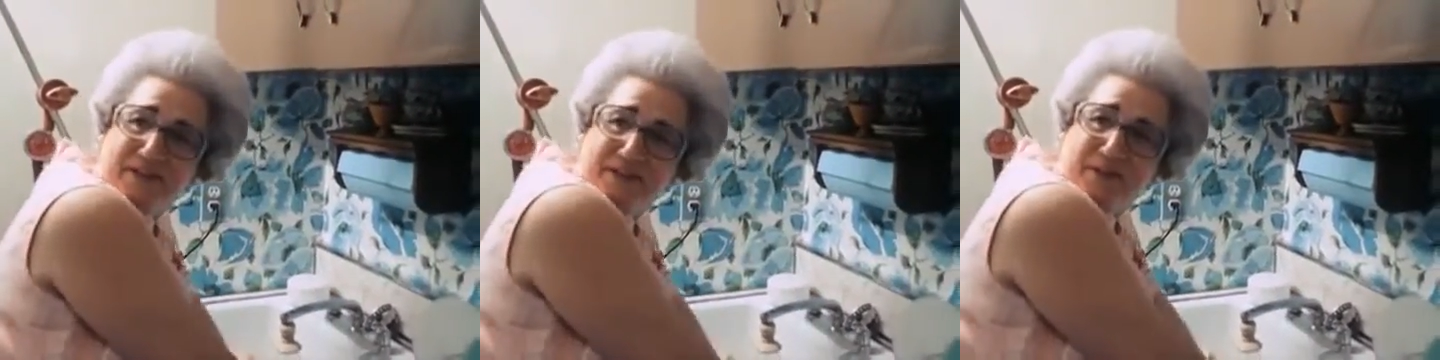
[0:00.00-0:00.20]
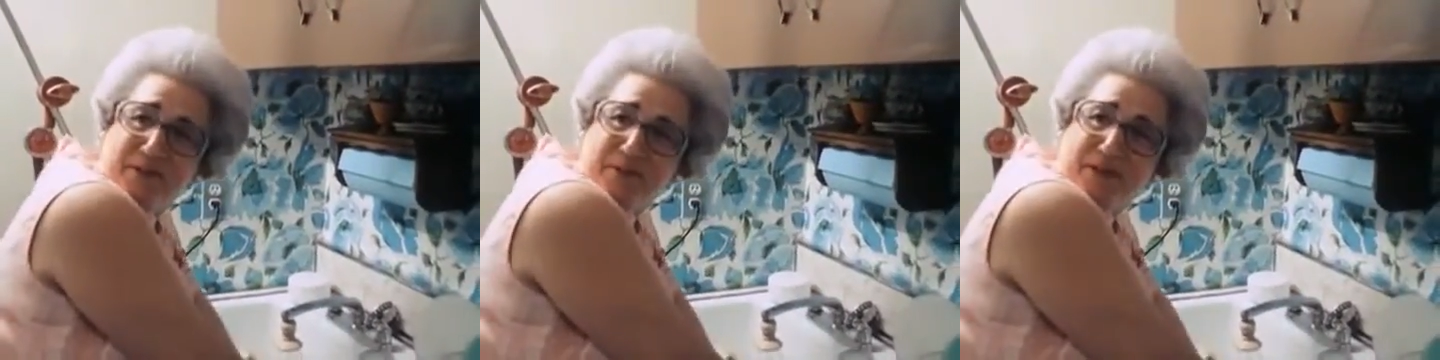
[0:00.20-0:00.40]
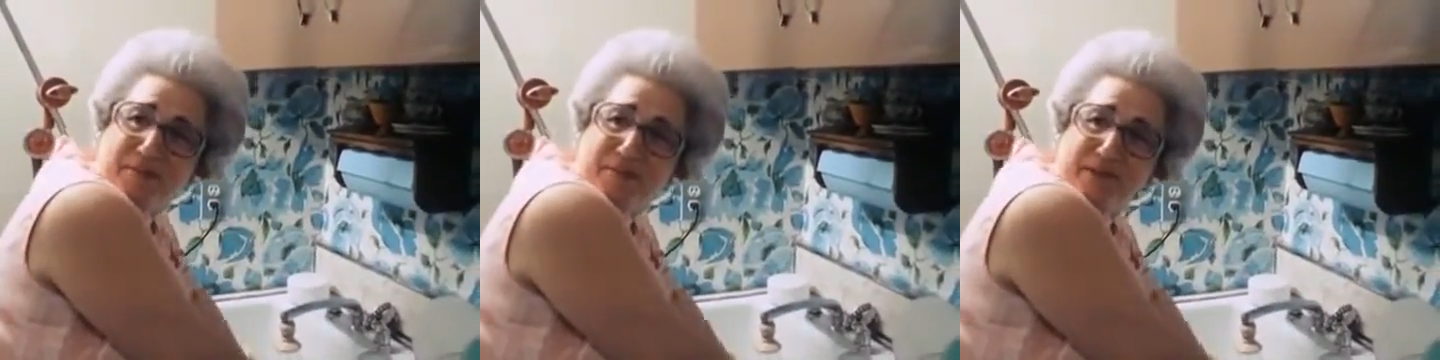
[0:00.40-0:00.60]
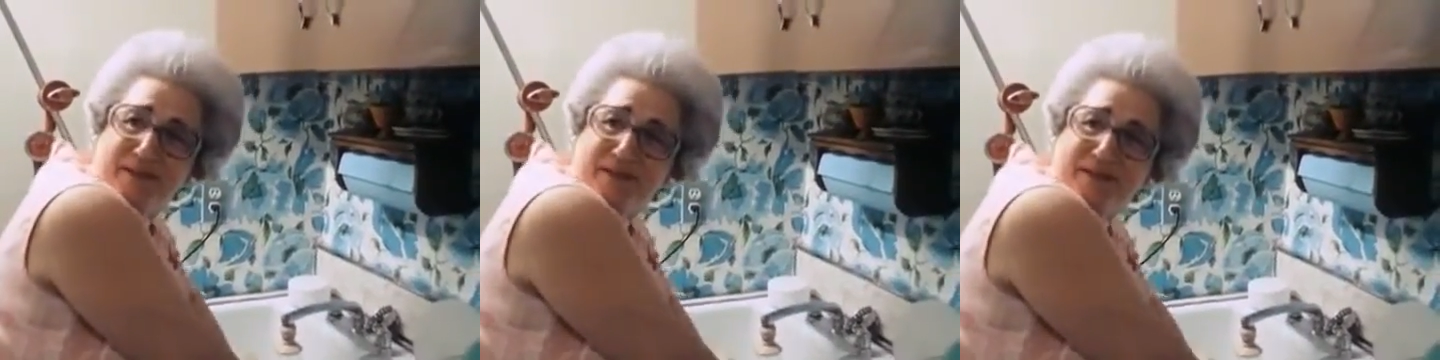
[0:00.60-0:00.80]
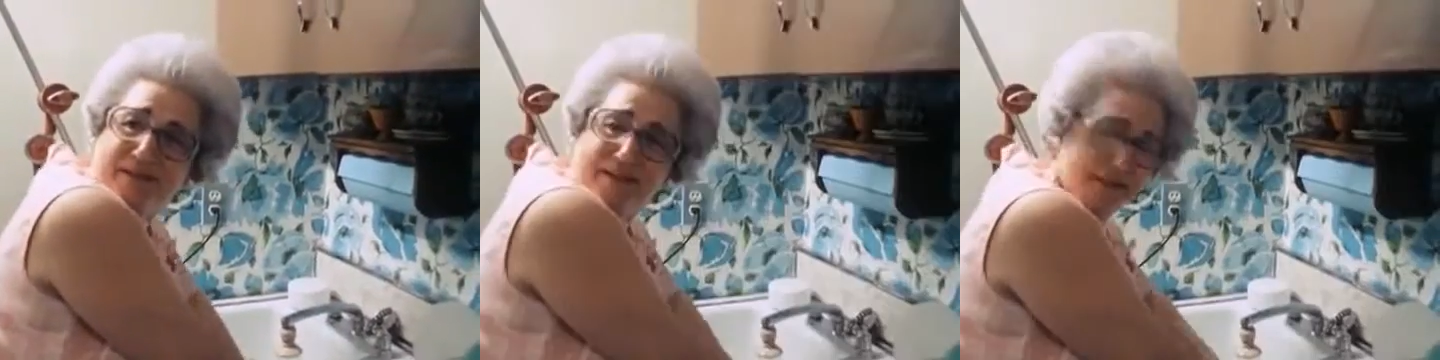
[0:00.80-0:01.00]
you know what I mean?
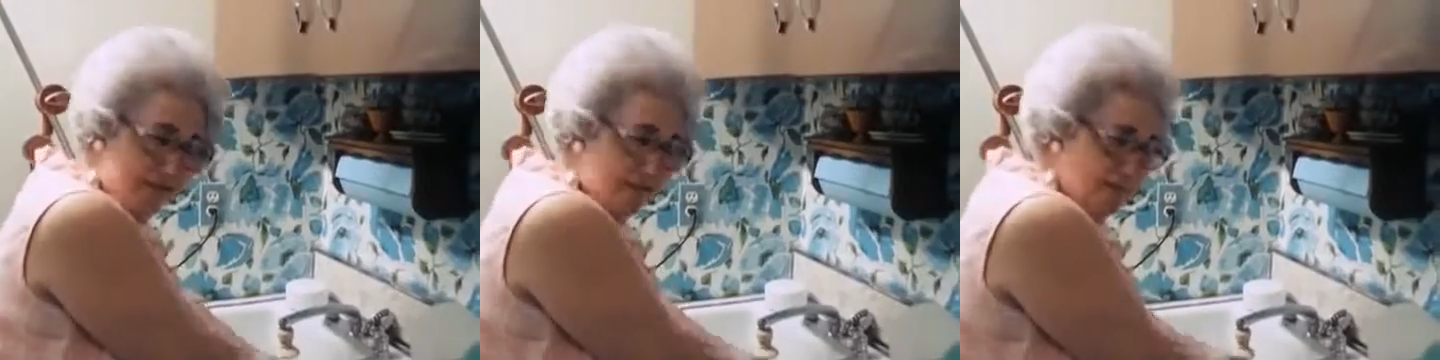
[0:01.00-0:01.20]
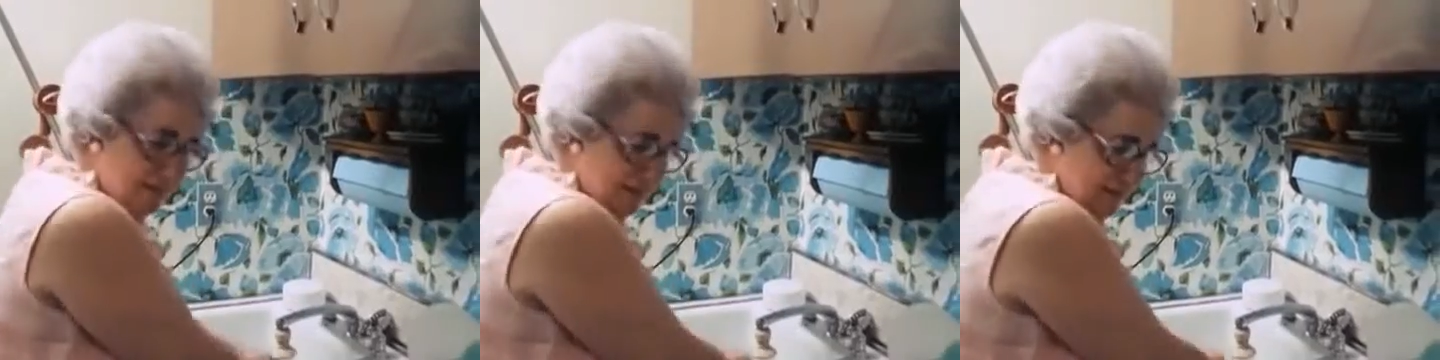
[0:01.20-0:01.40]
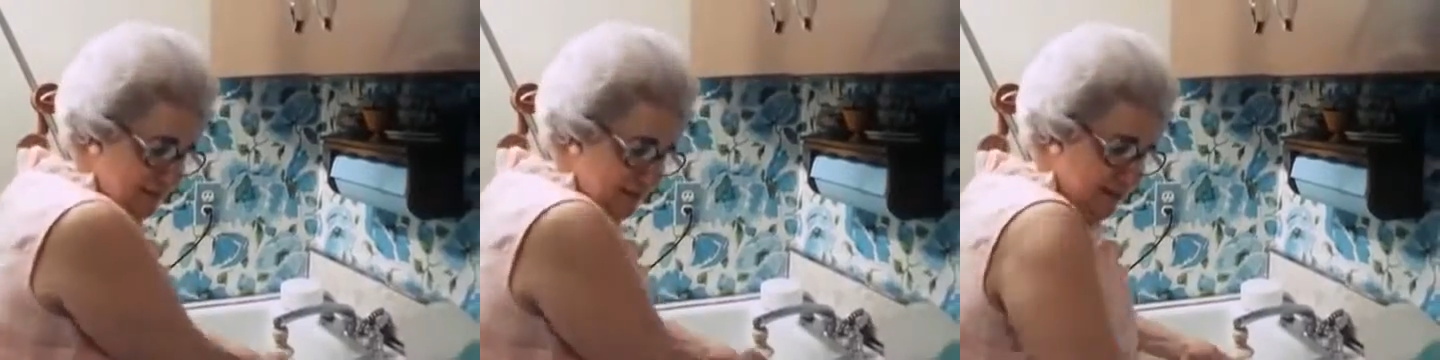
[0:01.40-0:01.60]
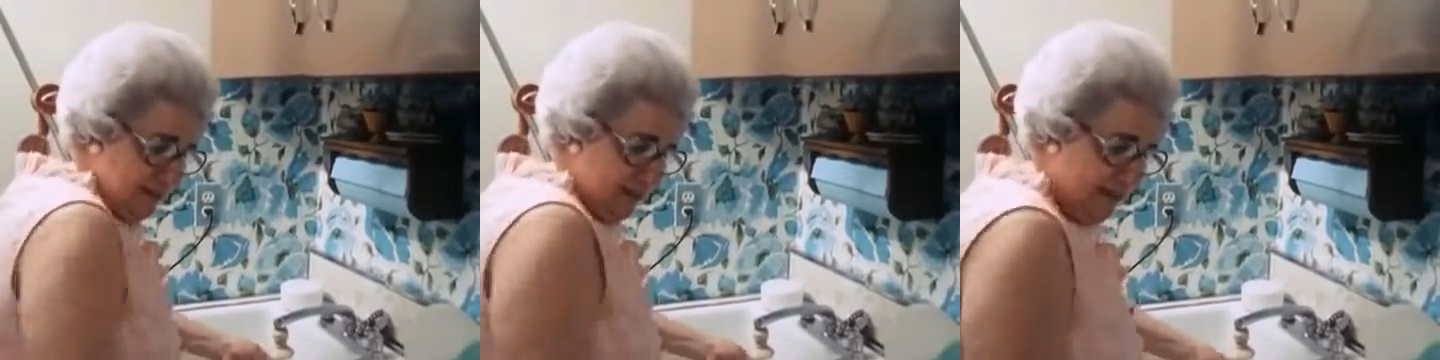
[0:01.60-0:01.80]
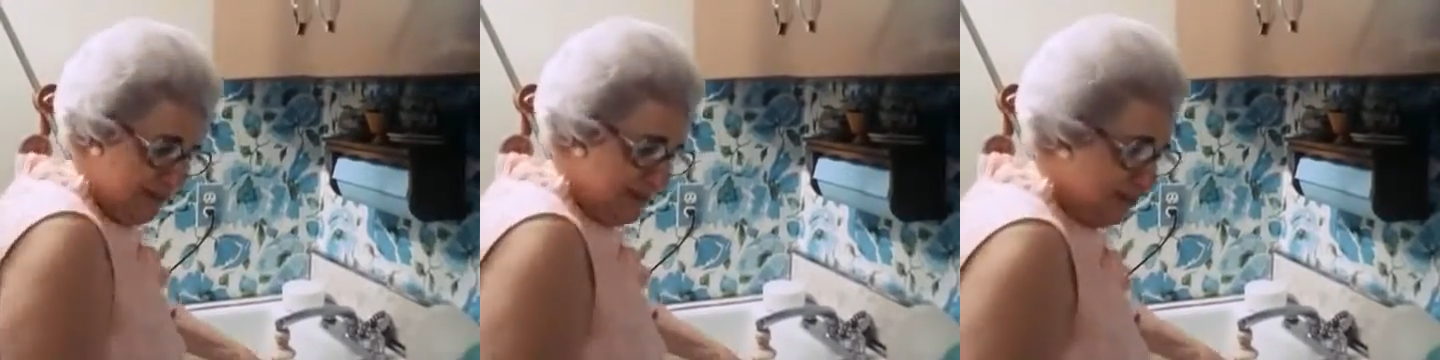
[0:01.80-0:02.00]

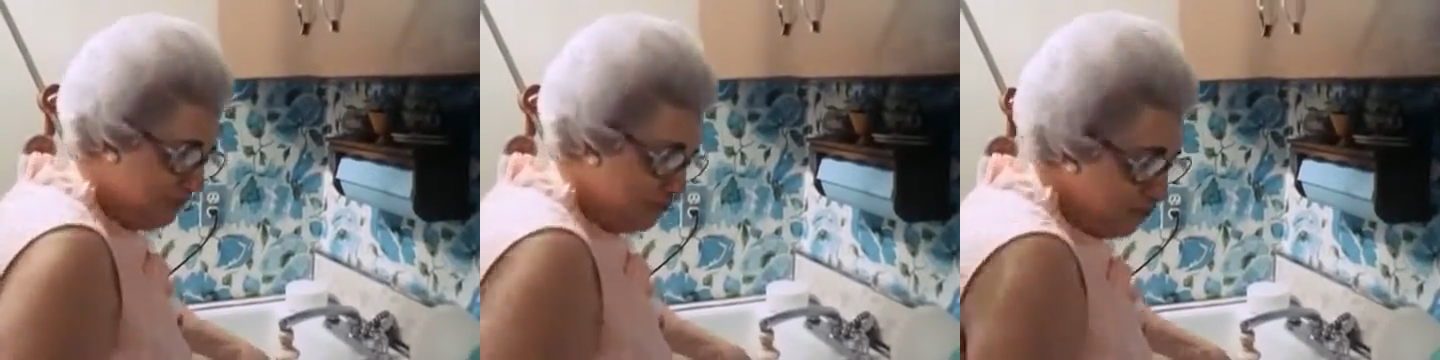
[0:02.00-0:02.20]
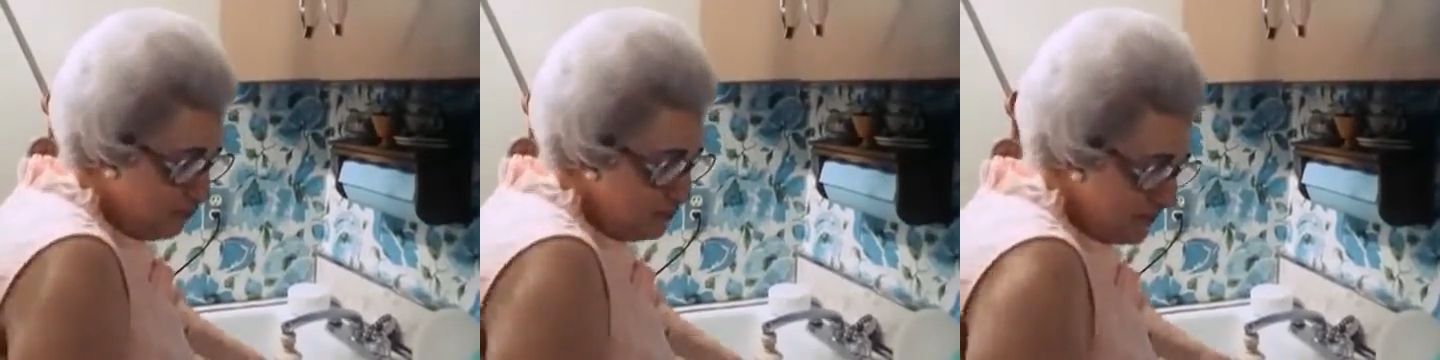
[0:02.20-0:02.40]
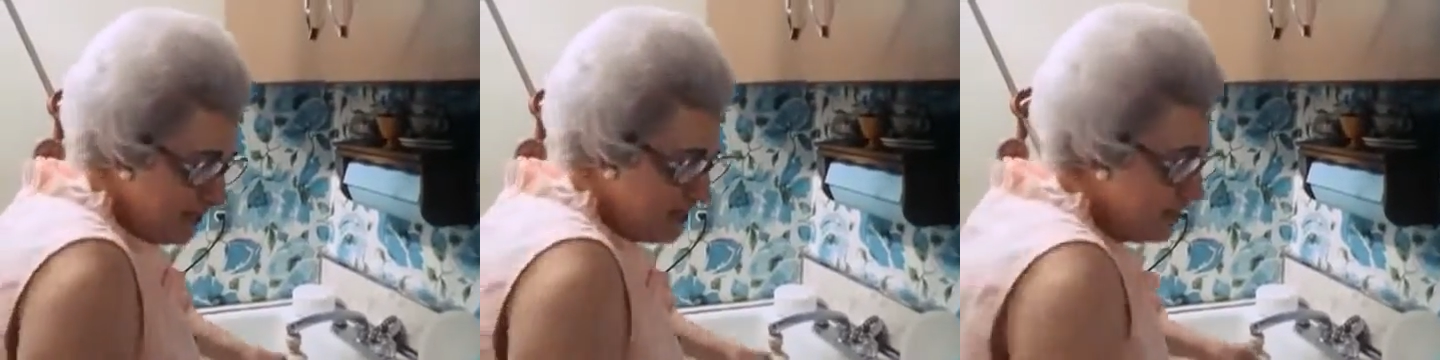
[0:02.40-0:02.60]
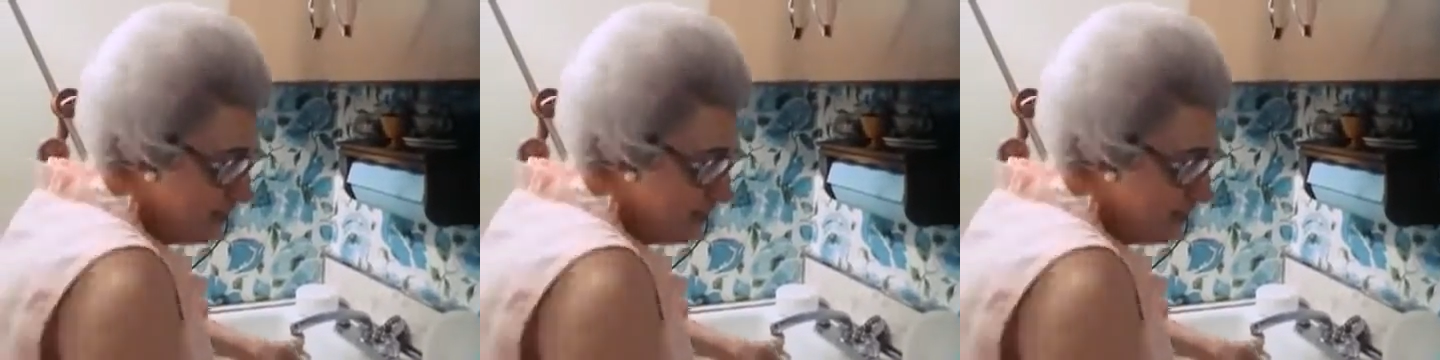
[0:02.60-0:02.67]
And then, of course, it's